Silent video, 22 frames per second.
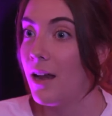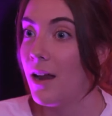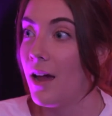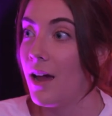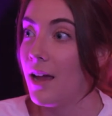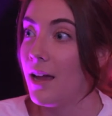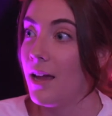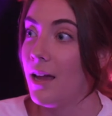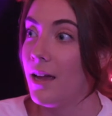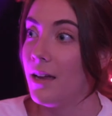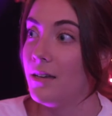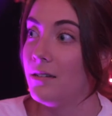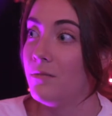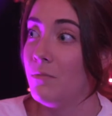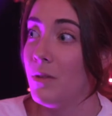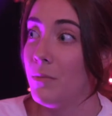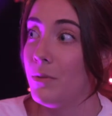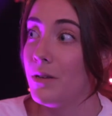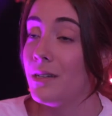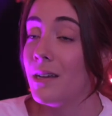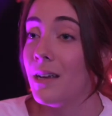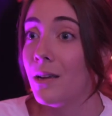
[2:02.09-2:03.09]
I had
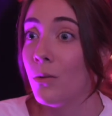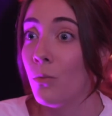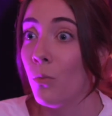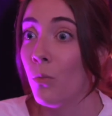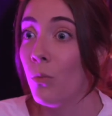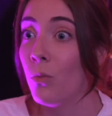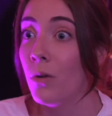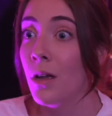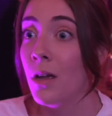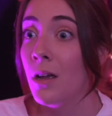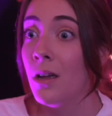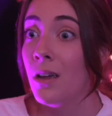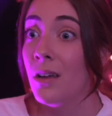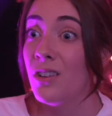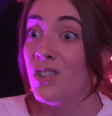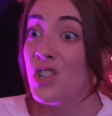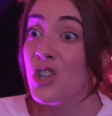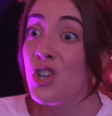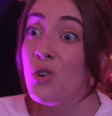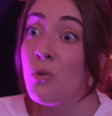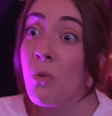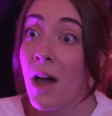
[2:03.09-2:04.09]
maybe taken
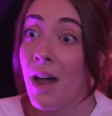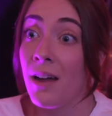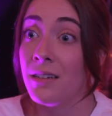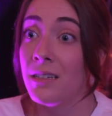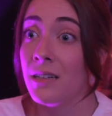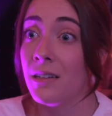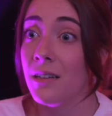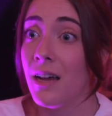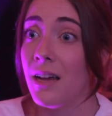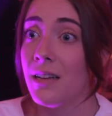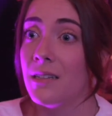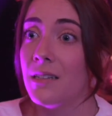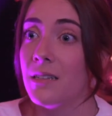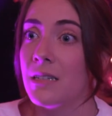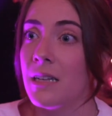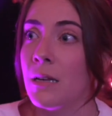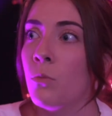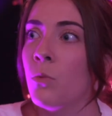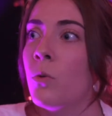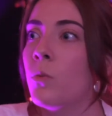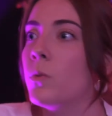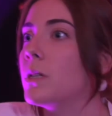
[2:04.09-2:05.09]
two acting classes
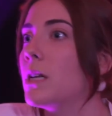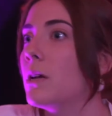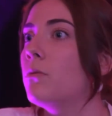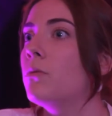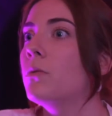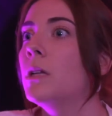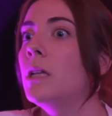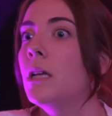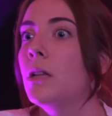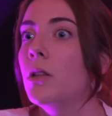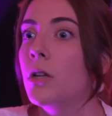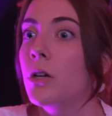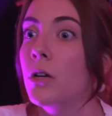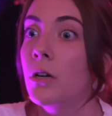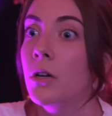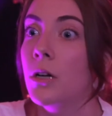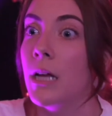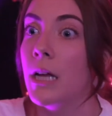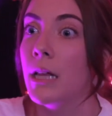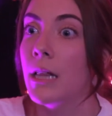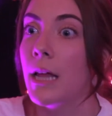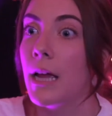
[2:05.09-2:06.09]
and what was I really learning?